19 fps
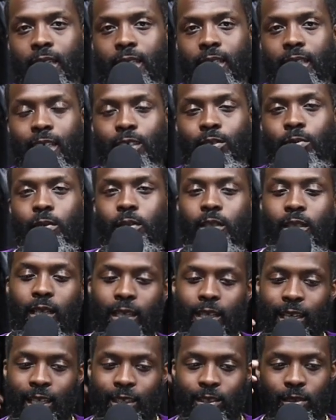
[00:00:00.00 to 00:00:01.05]
That's what
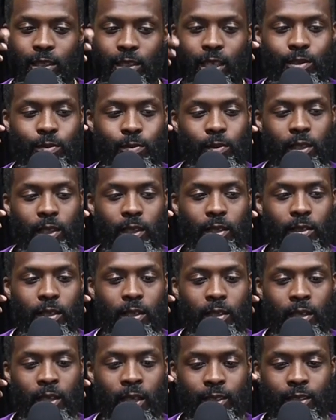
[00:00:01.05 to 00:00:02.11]

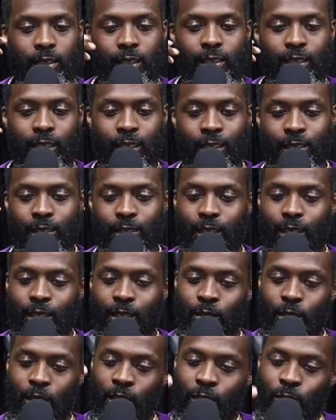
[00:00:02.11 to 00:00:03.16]
us as
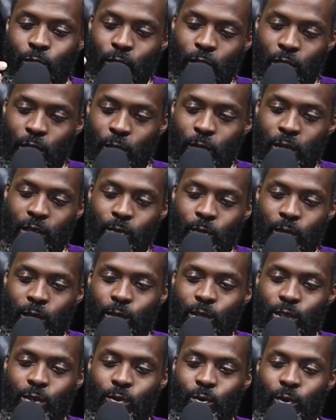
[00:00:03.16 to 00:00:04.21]
Israel, we
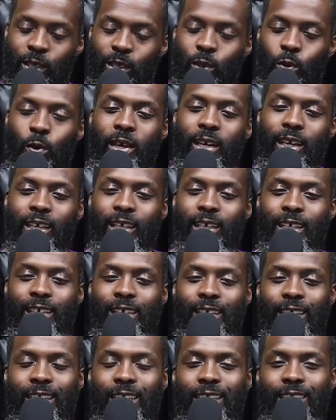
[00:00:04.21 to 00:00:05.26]
quick
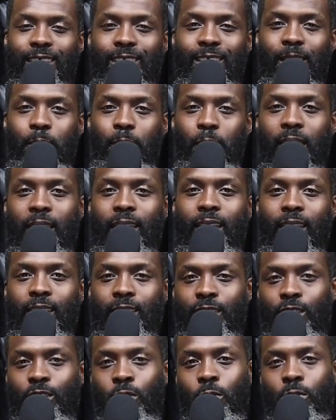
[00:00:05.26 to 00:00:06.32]
to make
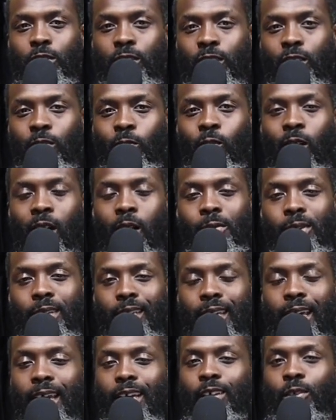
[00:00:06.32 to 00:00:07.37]
excuses of why we
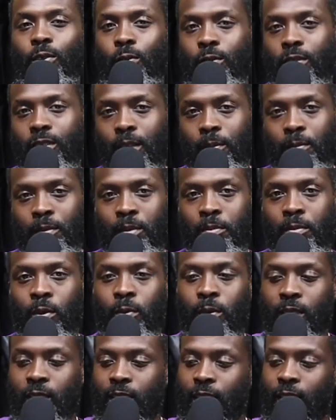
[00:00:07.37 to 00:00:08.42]
can't do something, but
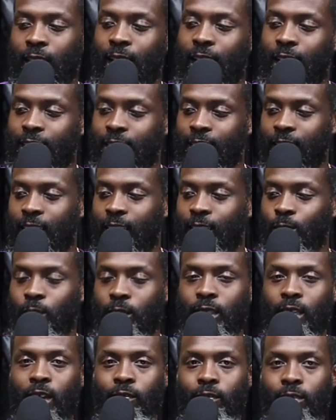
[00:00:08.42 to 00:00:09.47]
a lot of times we
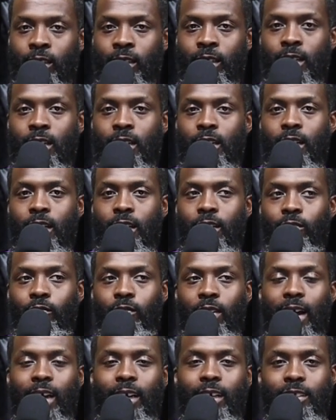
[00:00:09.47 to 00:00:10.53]
never
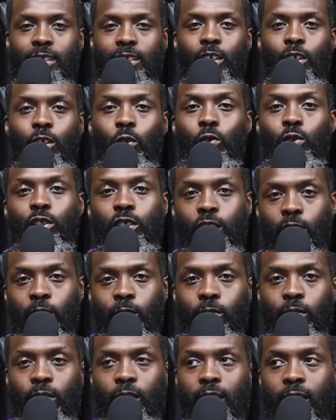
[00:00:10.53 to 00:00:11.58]
find a solution of
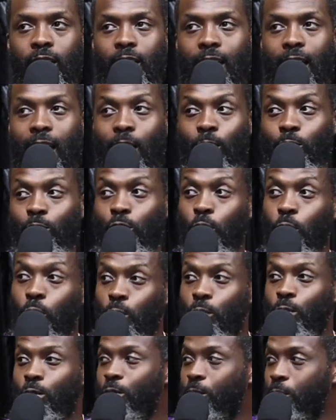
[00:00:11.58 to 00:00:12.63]
how to
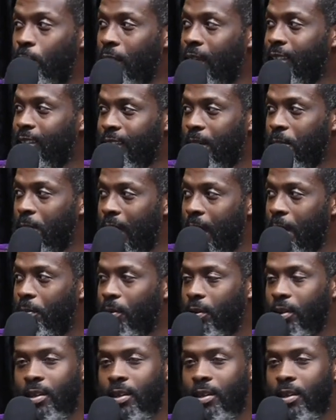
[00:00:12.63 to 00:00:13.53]
make something happen.